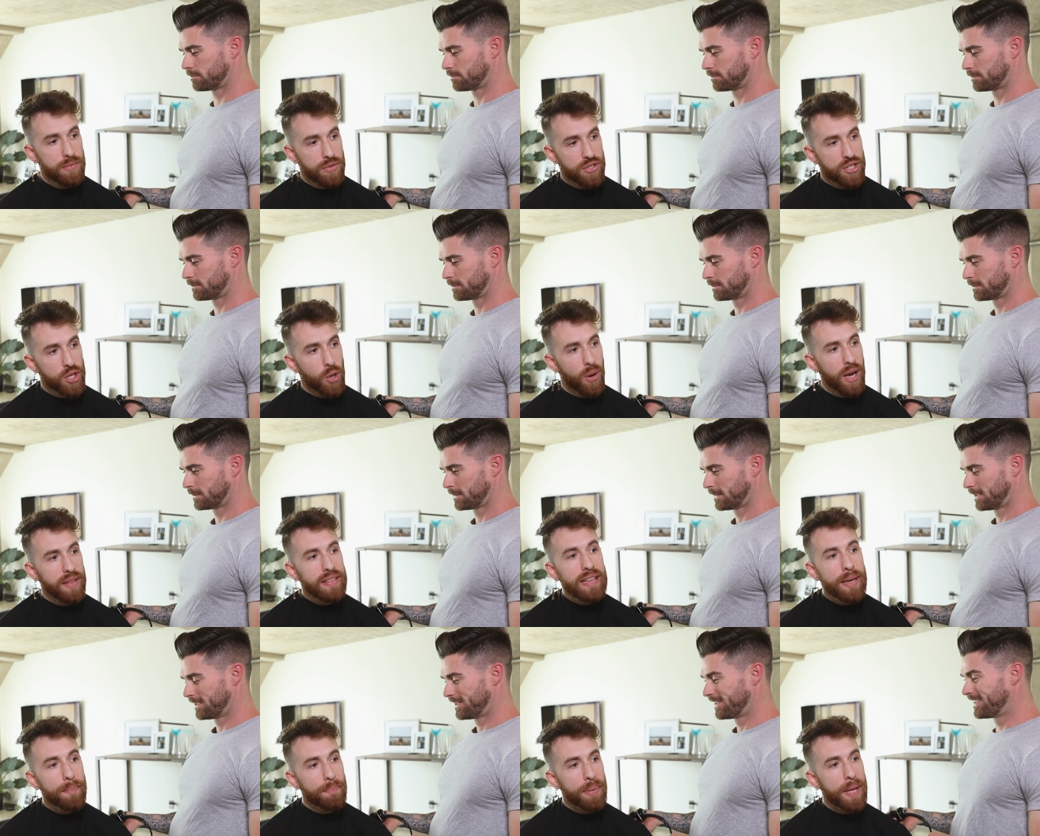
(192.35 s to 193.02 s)
Speaker 1: So I
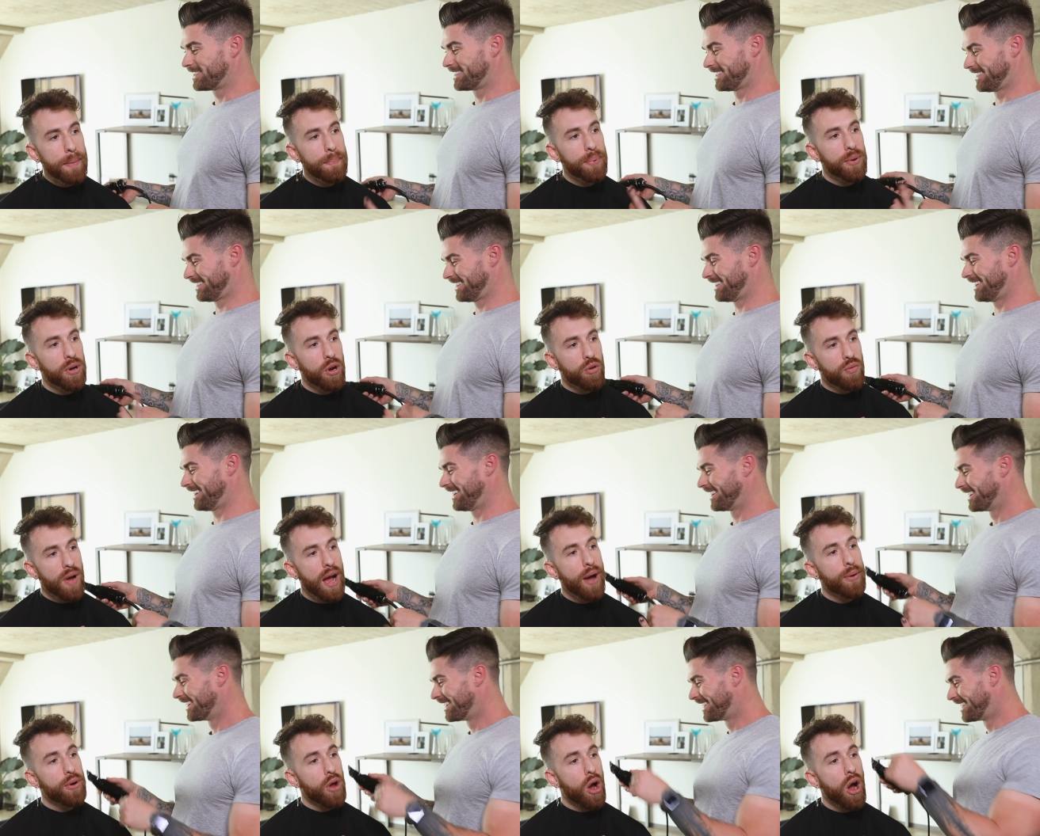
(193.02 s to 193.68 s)
think people
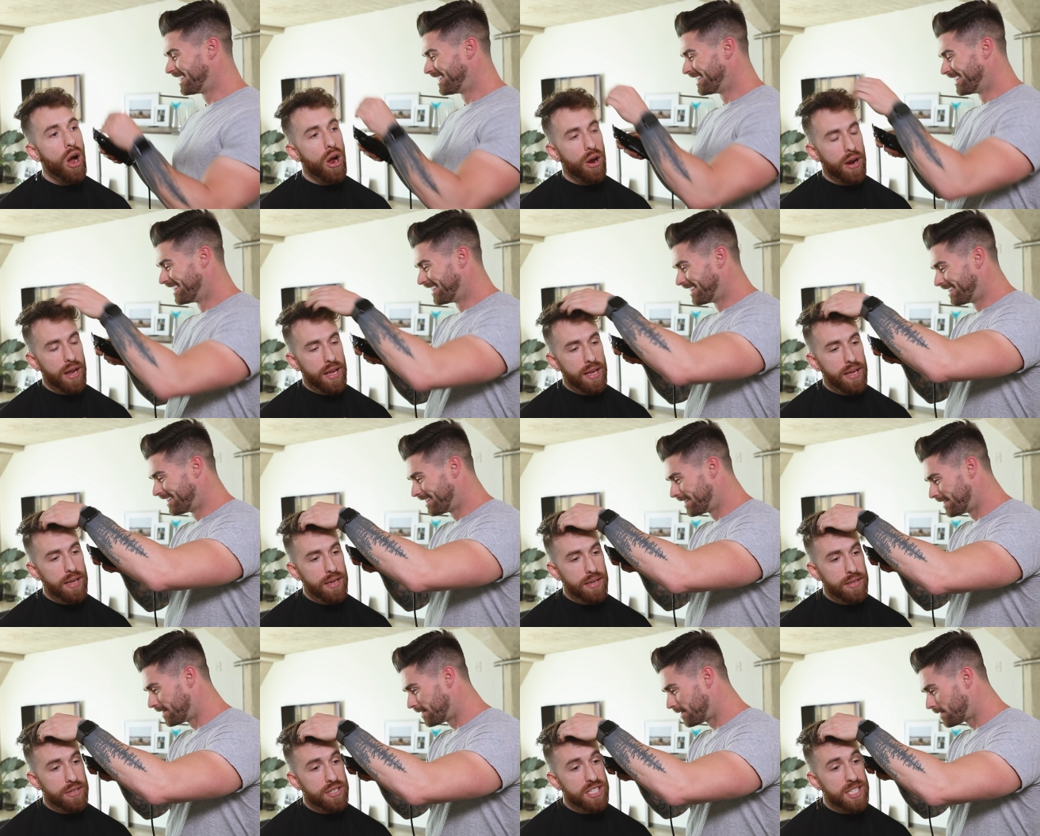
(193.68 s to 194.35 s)
around our
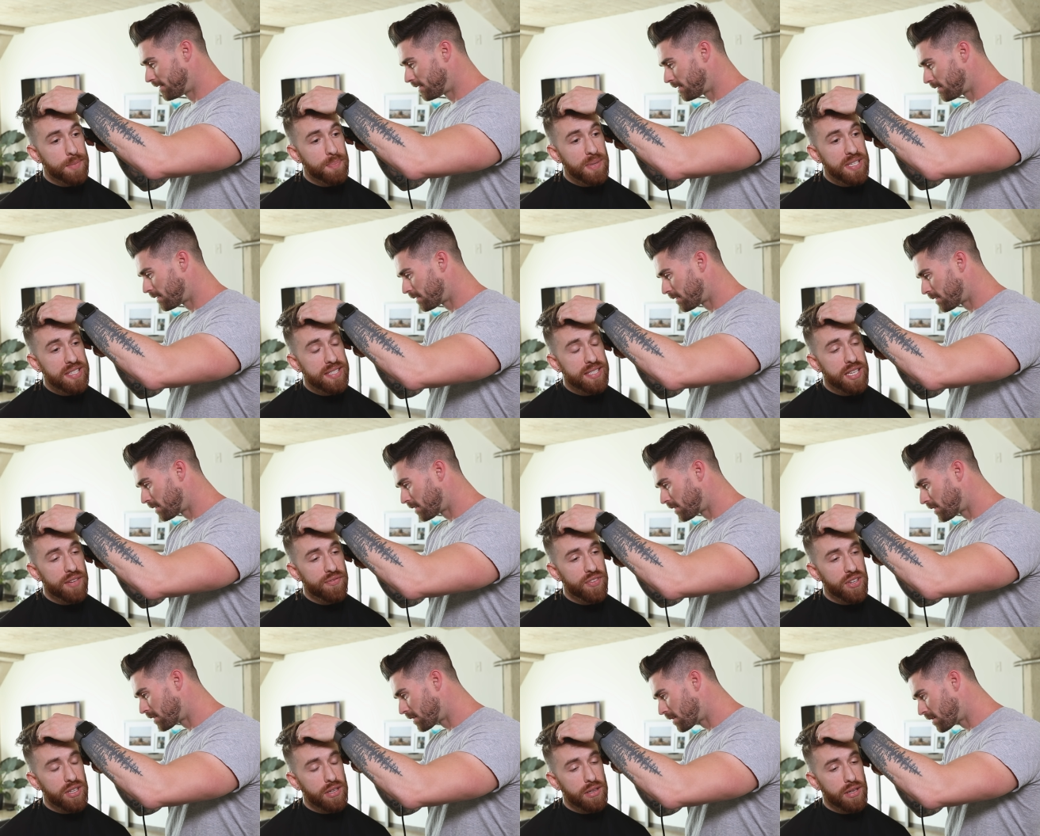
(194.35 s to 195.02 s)
age
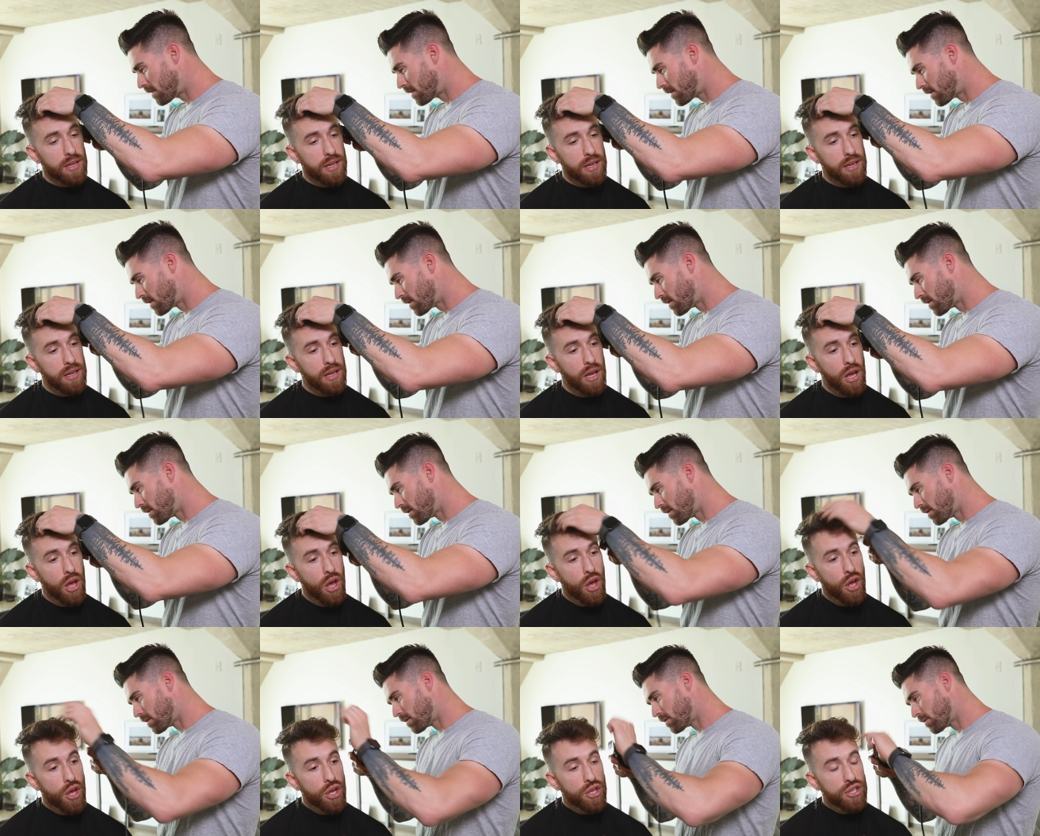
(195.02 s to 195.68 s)
specifically
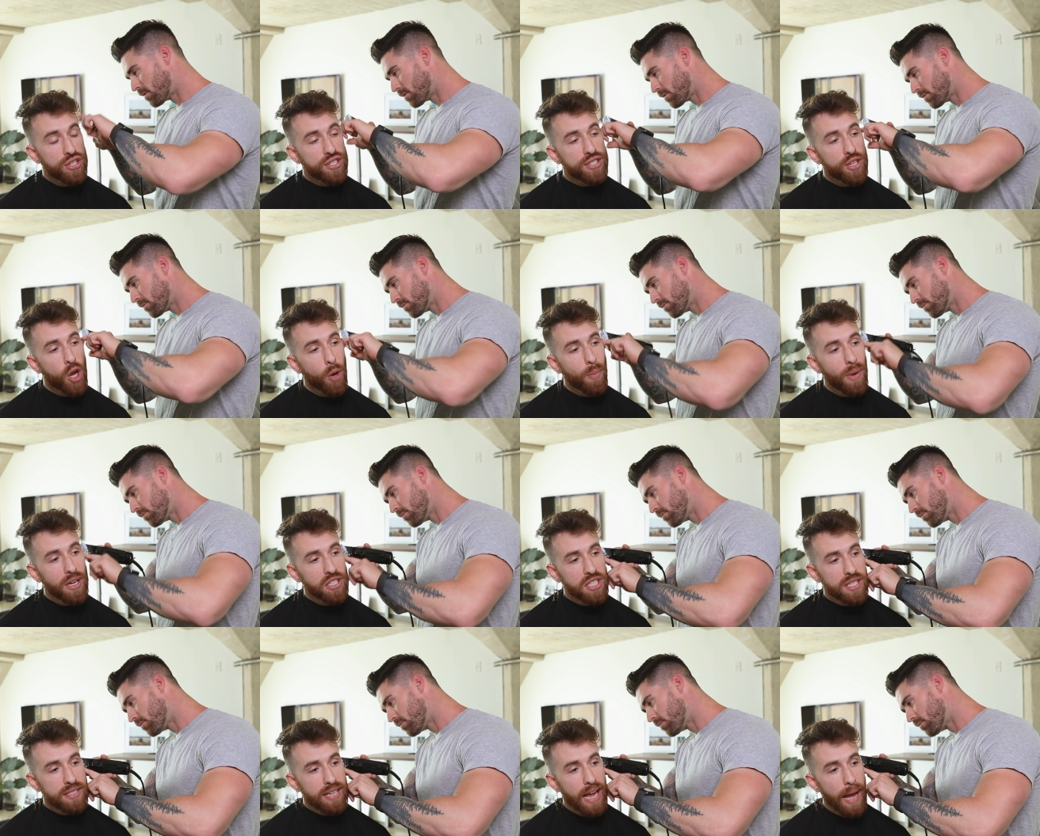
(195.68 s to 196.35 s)
so
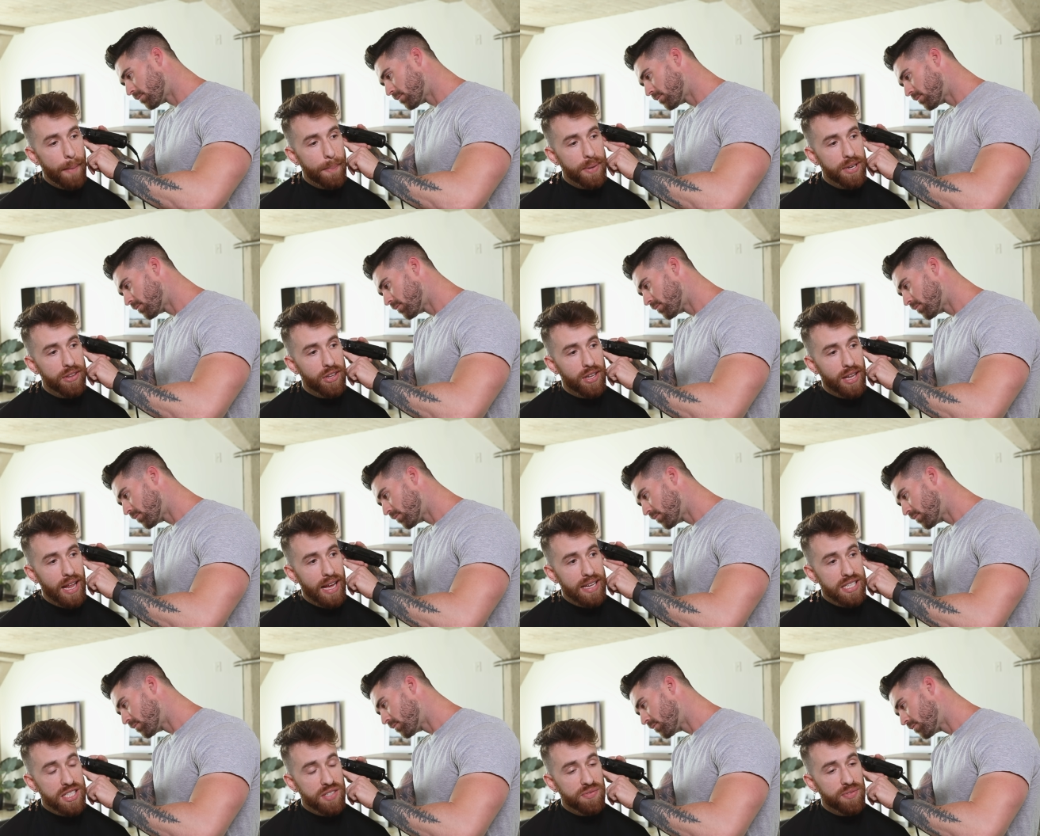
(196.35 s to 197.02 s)
much has happened in the
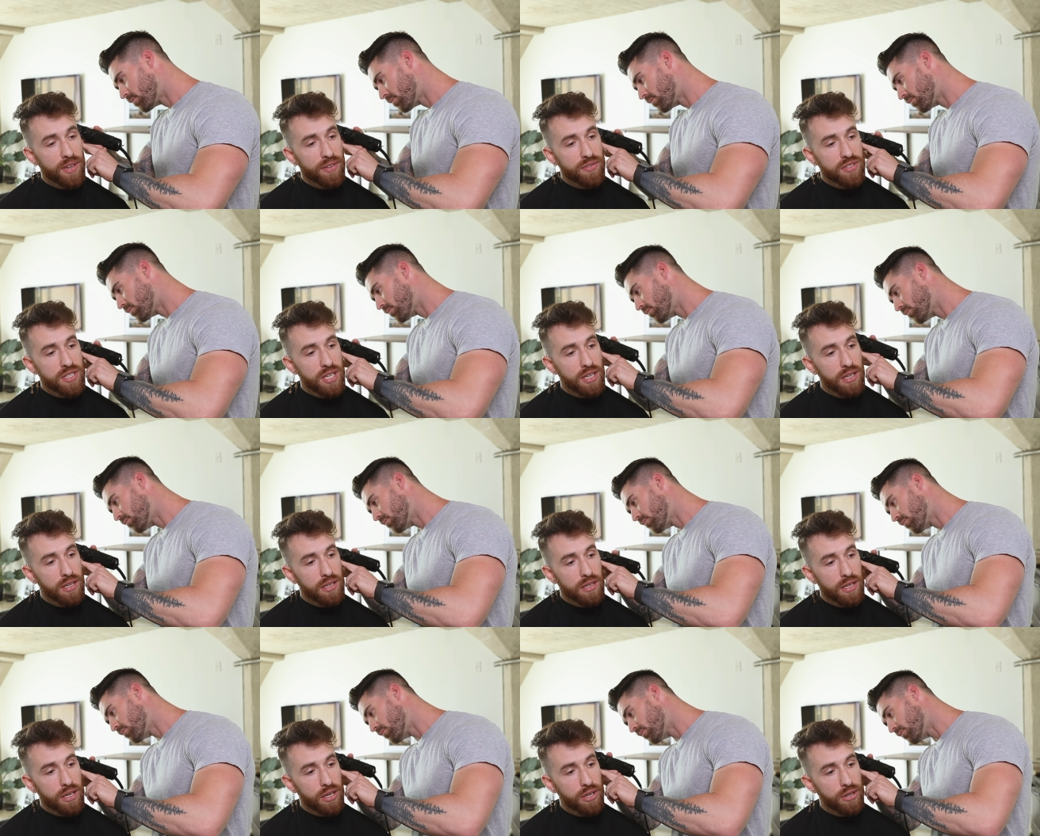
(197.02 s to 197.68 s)
last
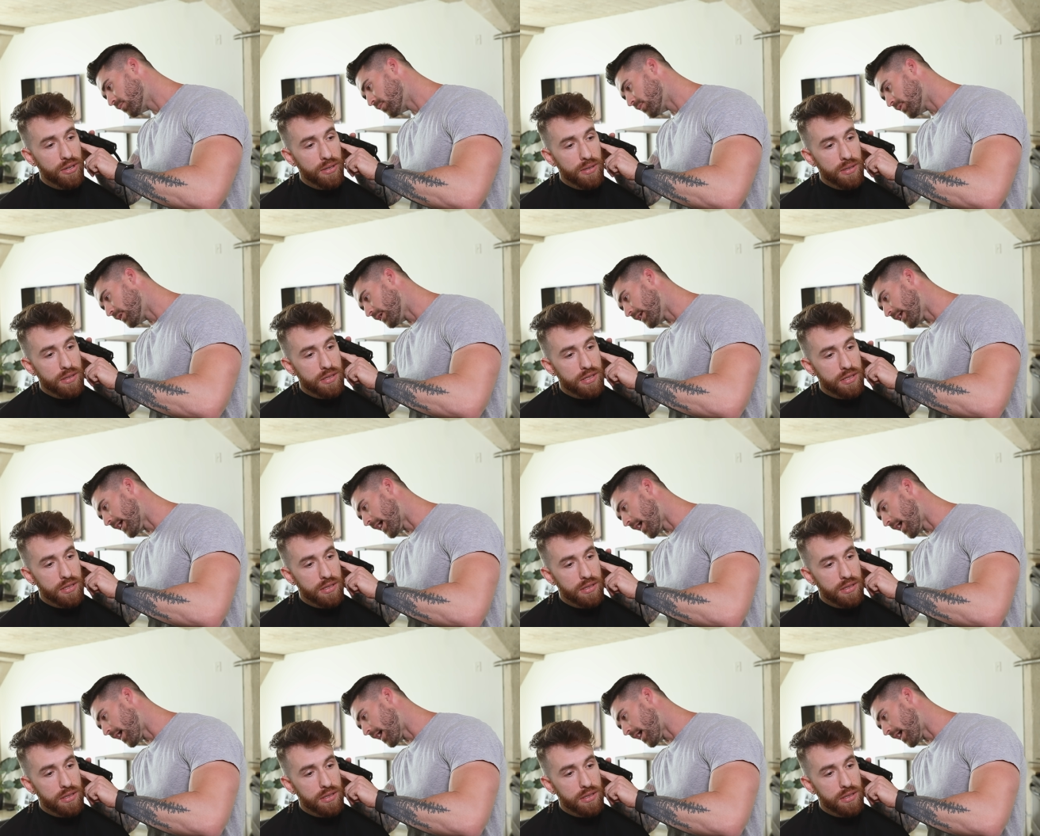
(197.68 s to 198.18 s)
15 years.